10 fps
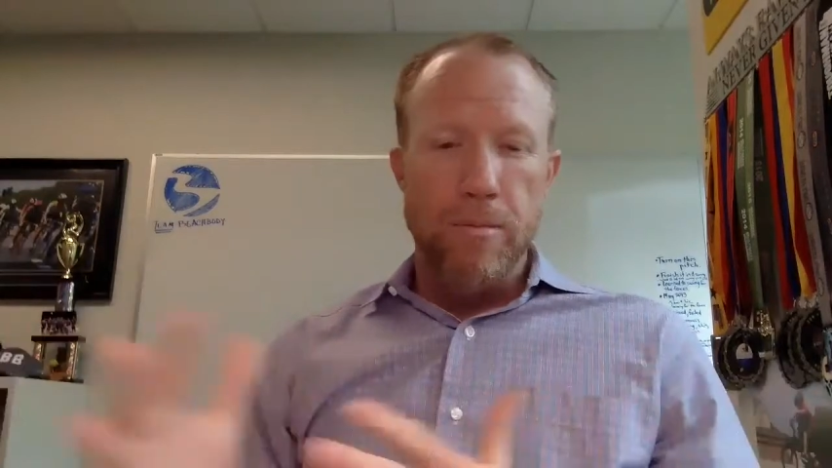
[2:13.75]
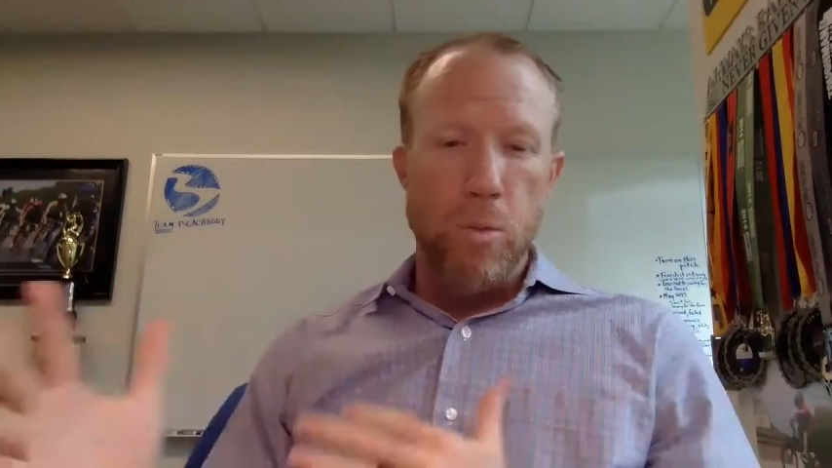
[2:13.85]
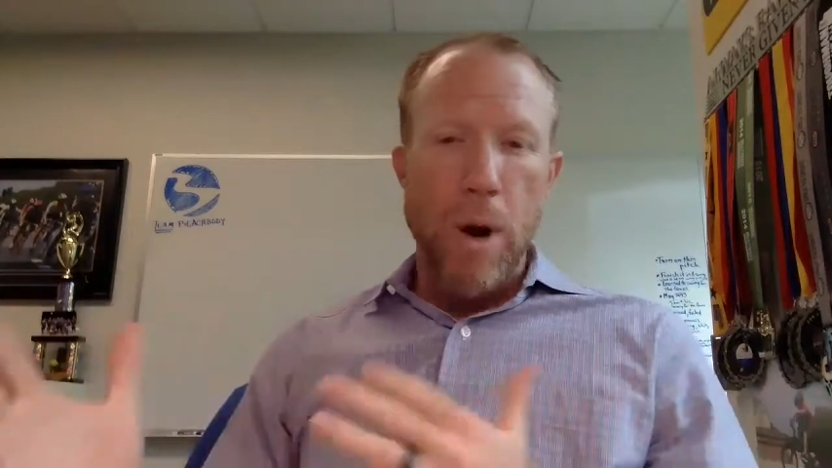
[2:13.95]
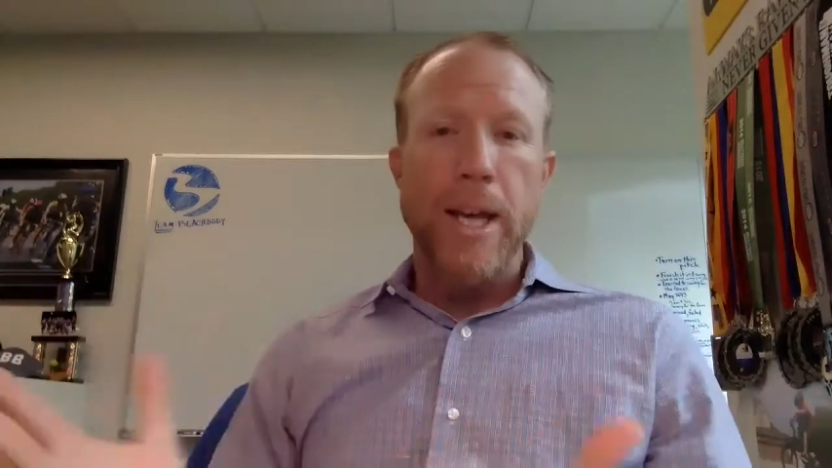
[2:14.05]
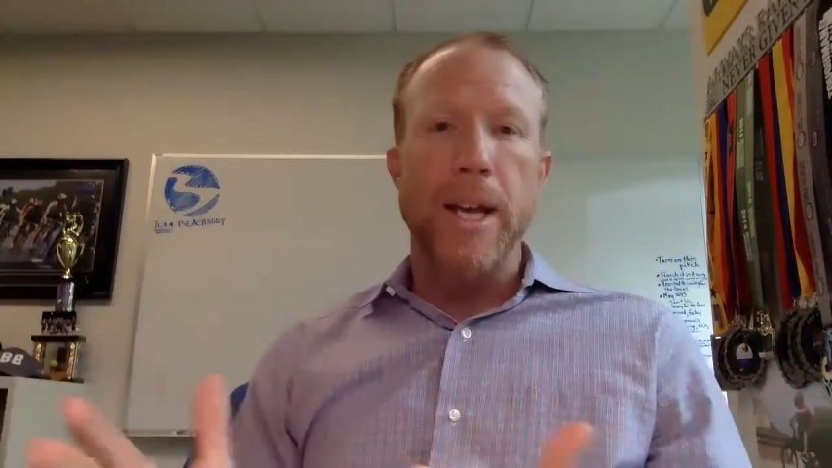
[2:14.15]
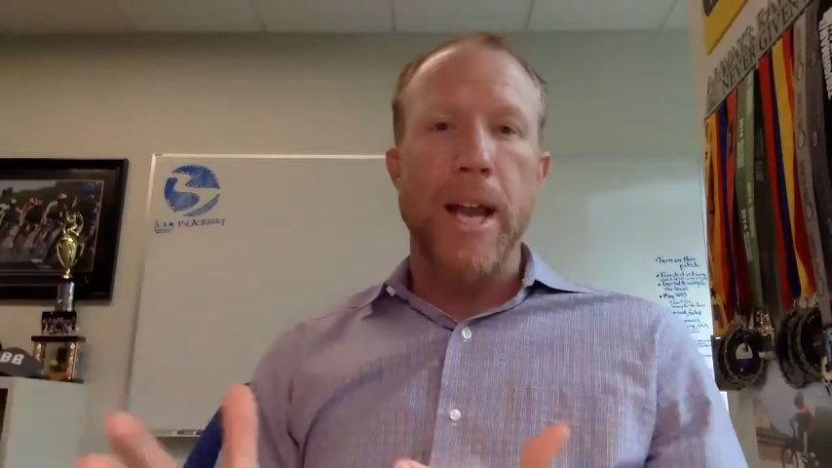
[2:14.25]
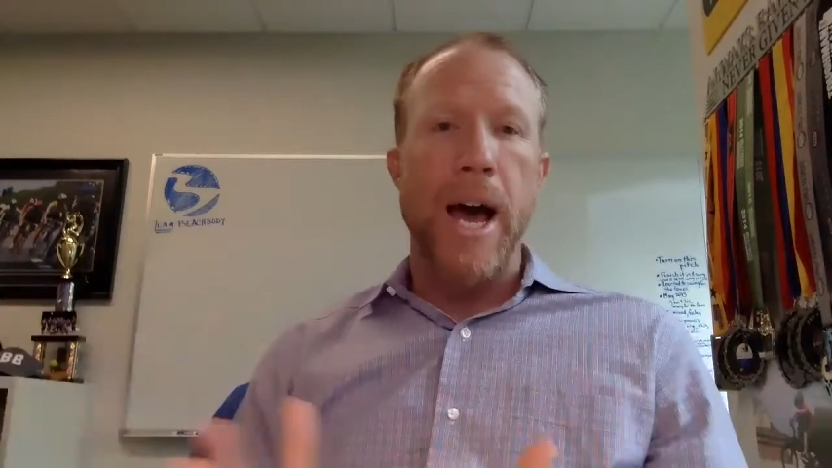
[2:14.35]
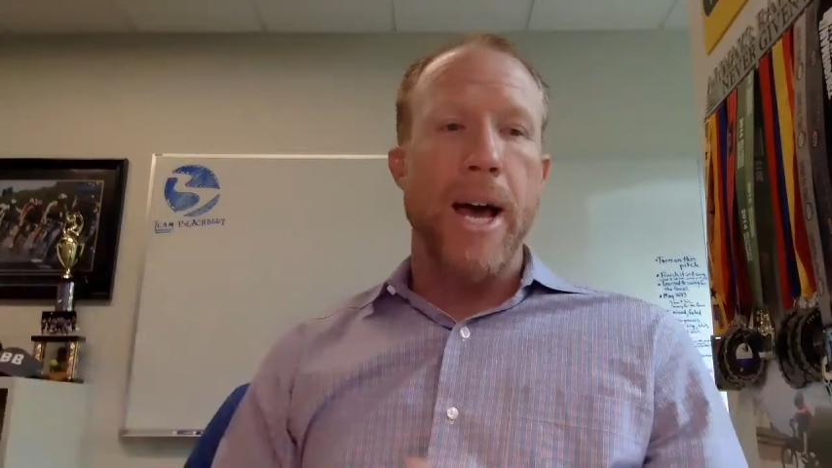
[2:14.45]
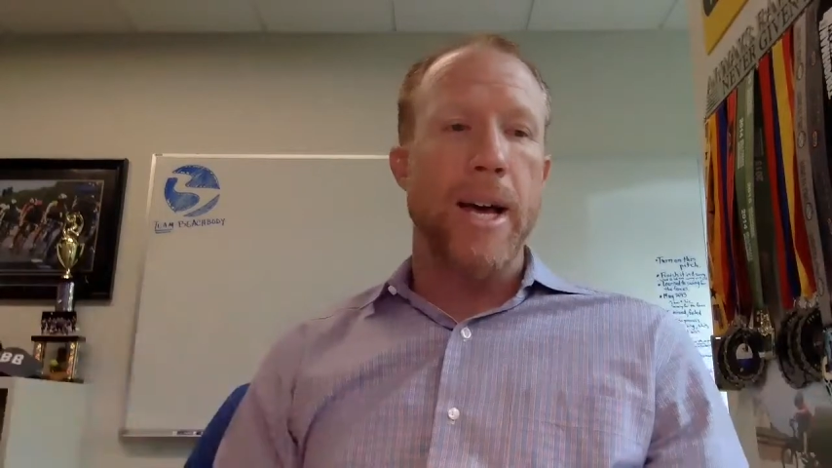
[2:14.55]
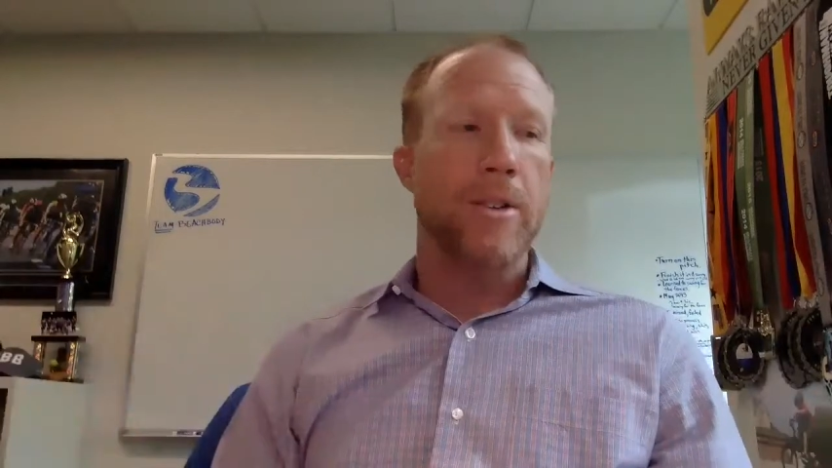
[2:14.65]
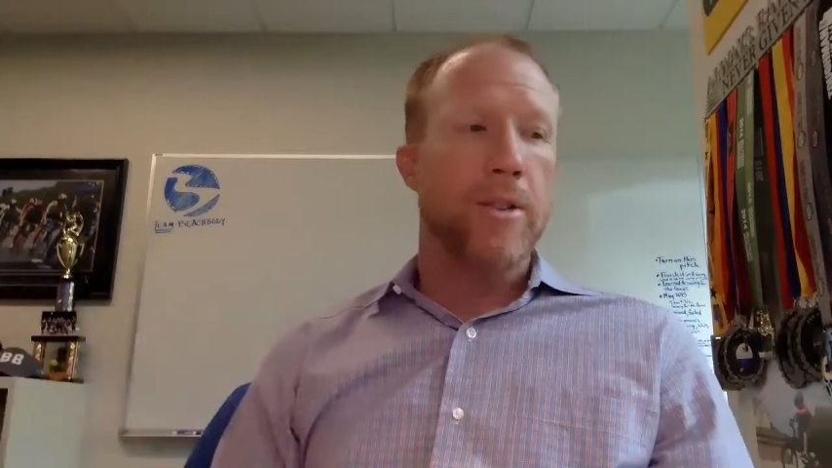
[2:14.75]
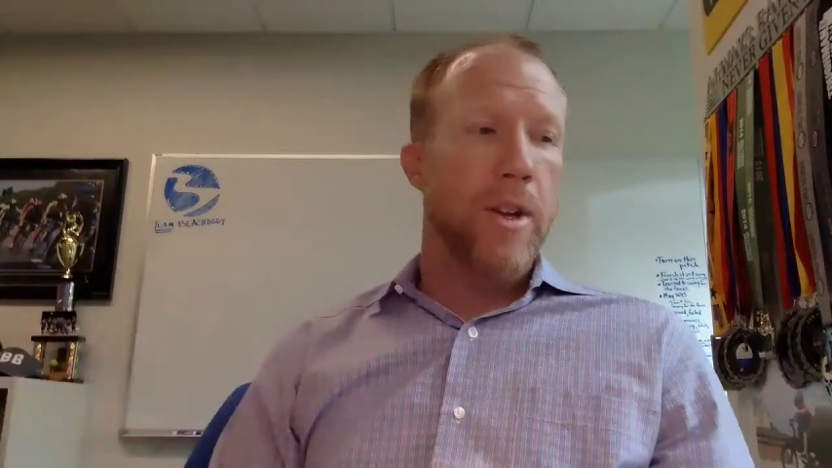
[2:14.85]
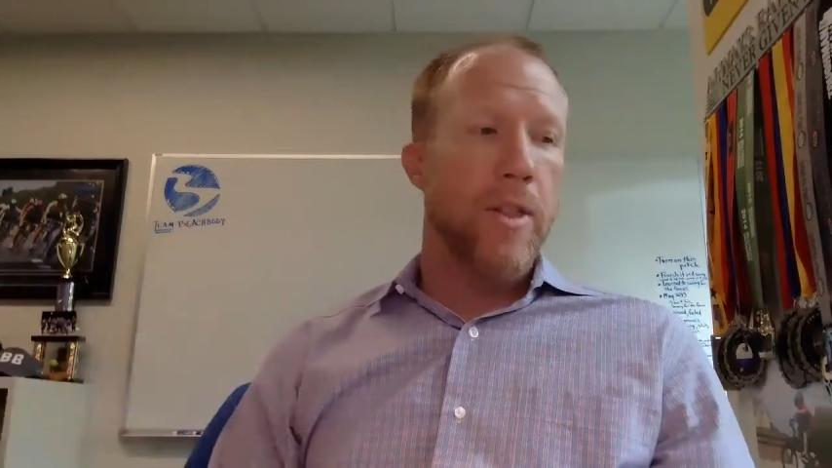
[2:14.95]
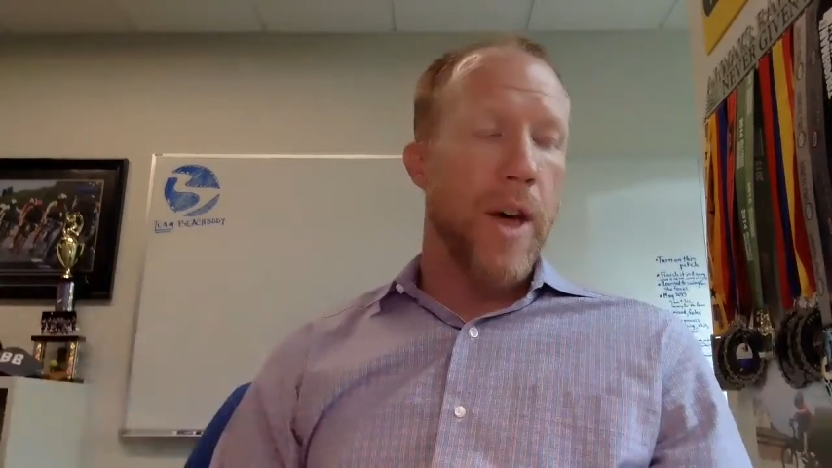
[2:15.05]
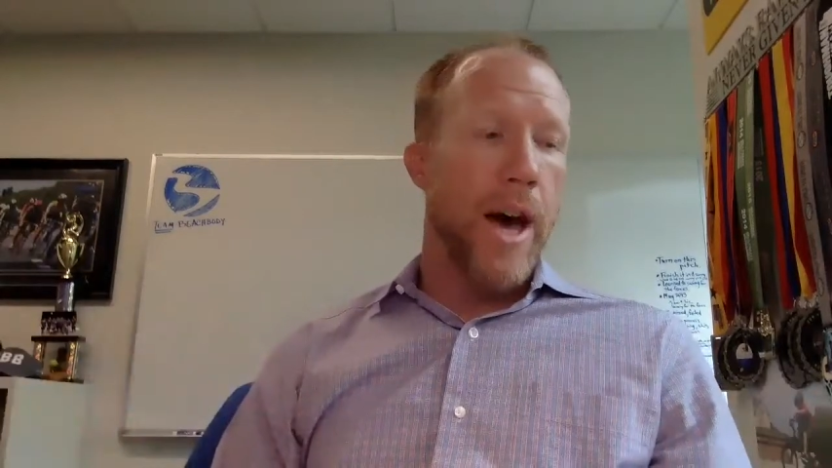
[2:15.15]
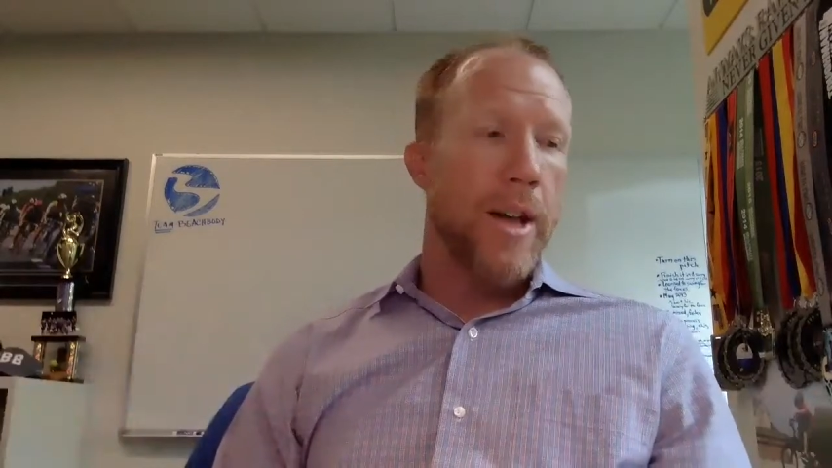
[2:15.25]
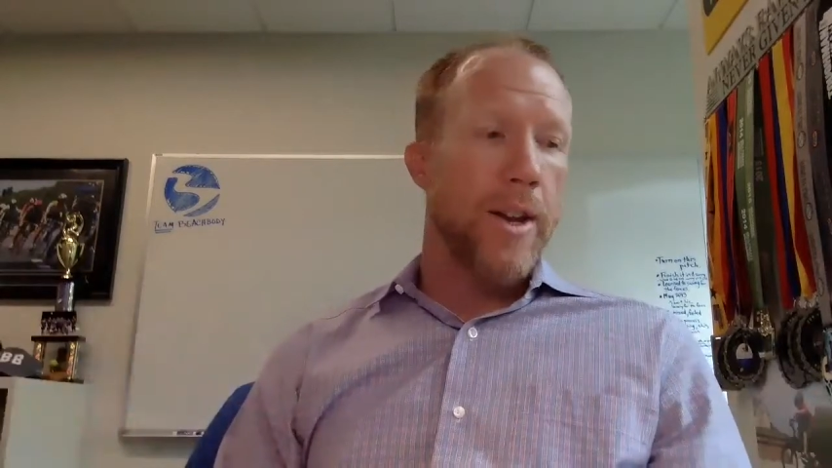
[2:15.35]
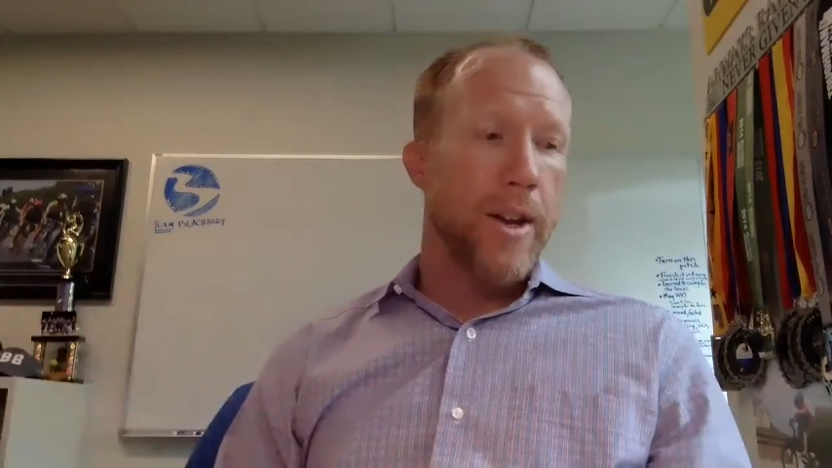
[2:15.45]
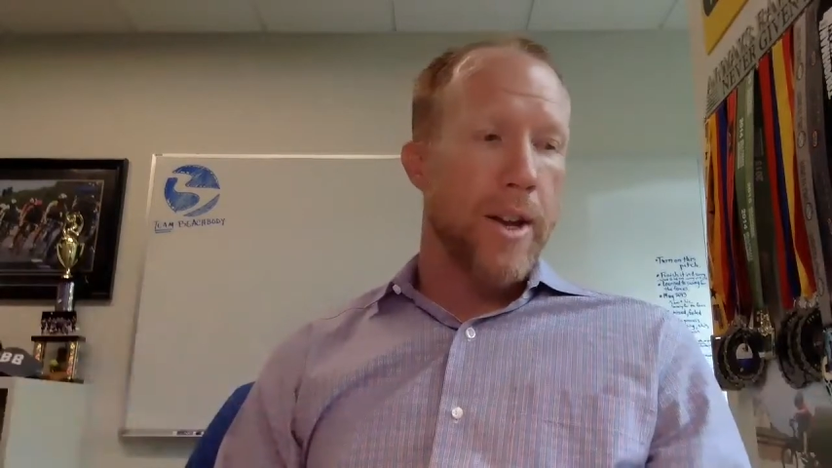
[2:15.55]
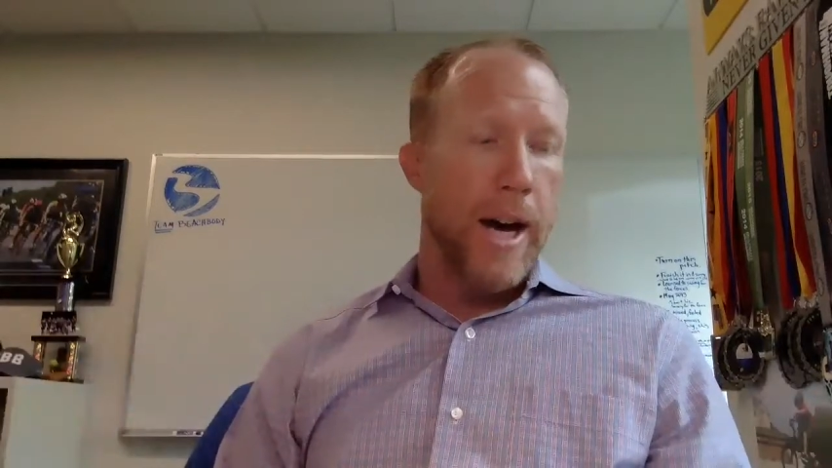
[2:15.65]
recognized that
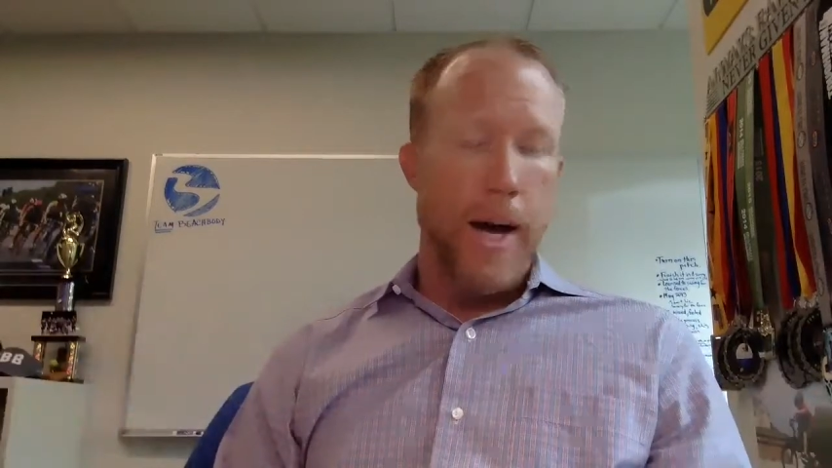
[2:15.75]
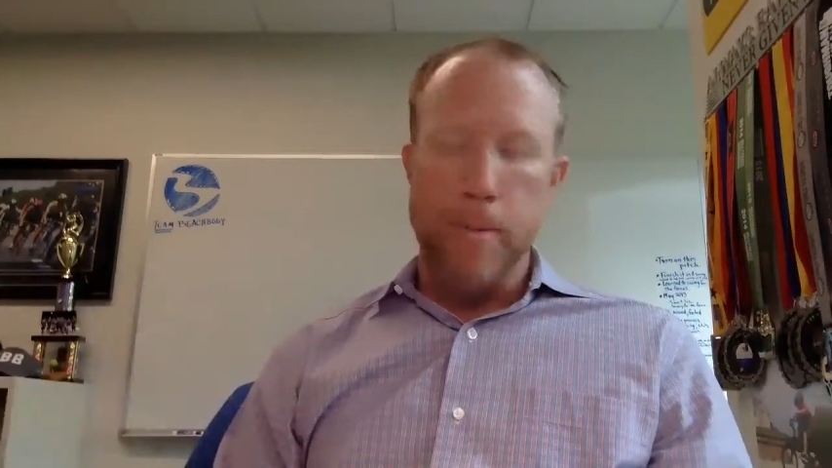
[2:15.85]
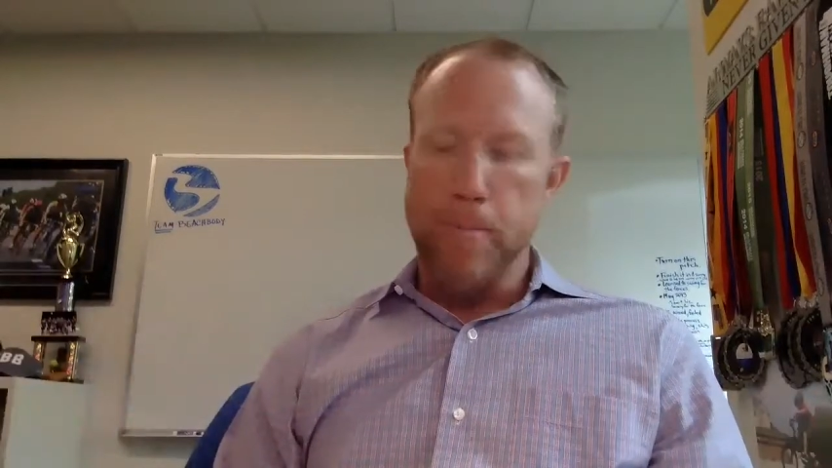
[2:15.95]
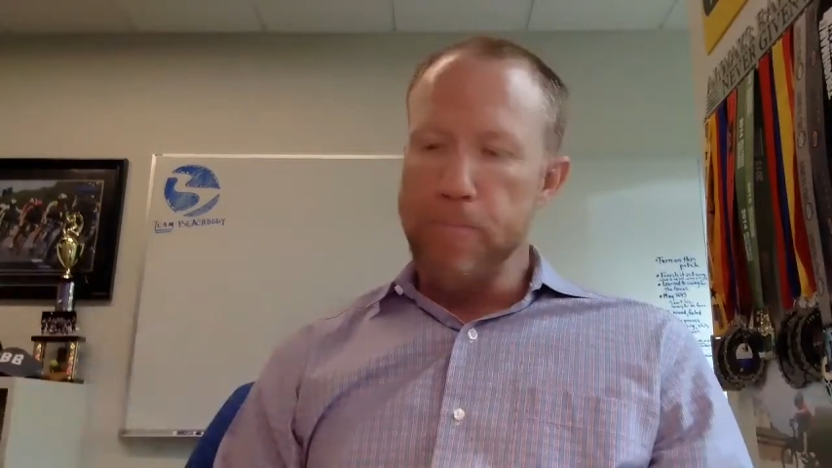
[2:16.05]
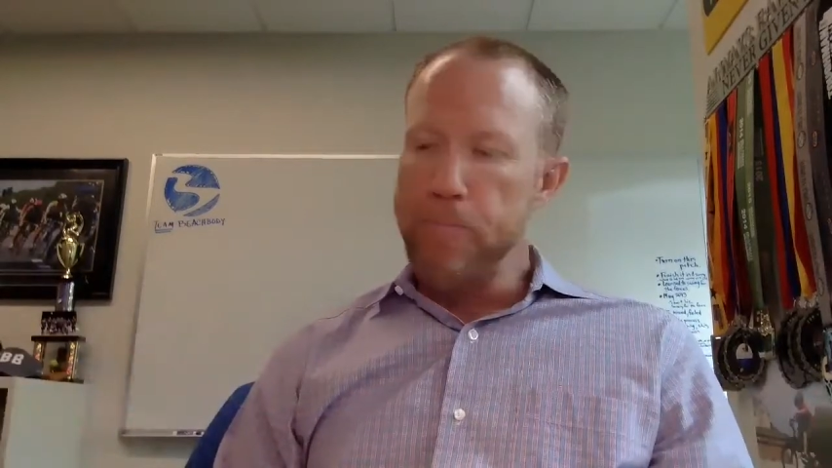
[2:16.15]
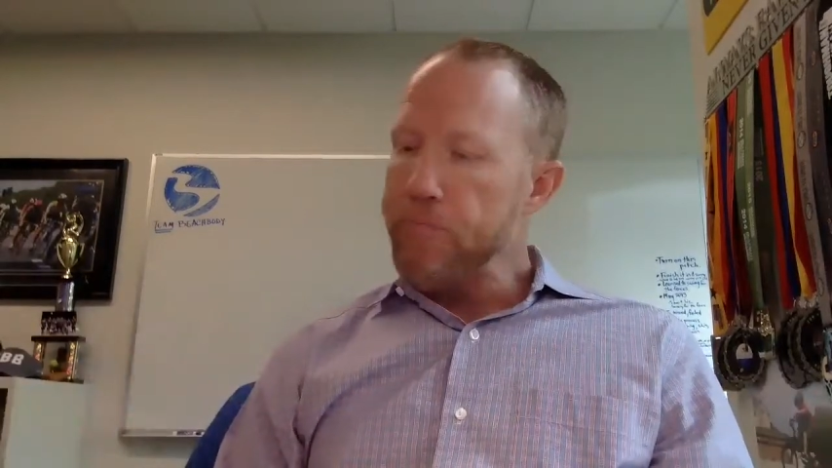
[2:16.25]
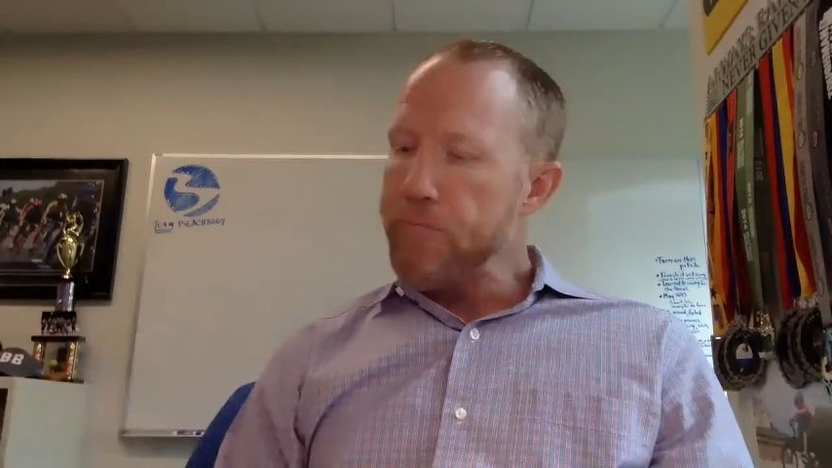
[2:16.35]
um,